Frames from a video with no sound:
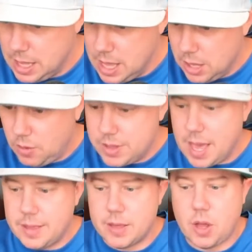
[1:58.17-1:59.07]
Chris
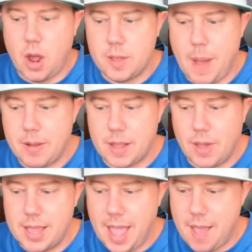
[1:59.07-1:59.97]
L says Cards, Pirates under
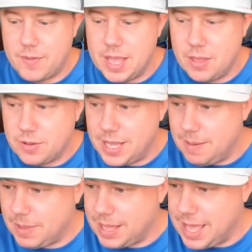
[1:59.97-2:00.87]
8.5. Neither
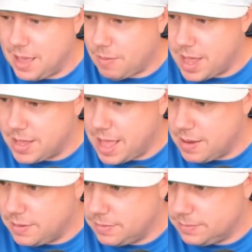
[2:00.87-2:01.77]
team can hit right now.